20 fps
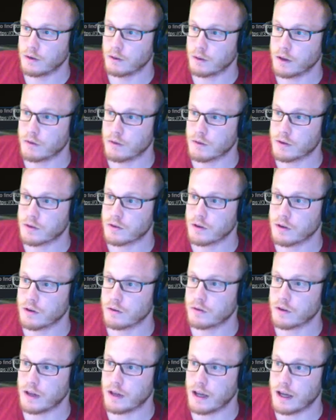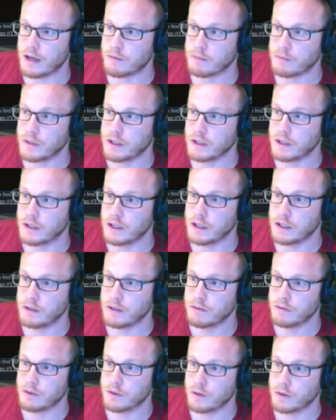we'll give ourselves an admin key
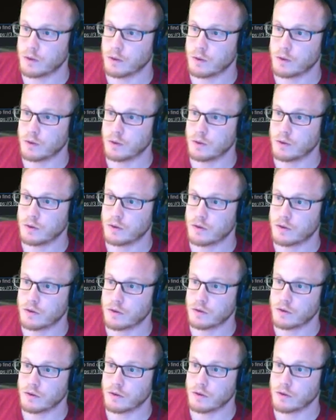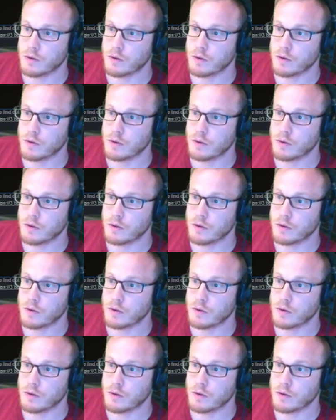for doors.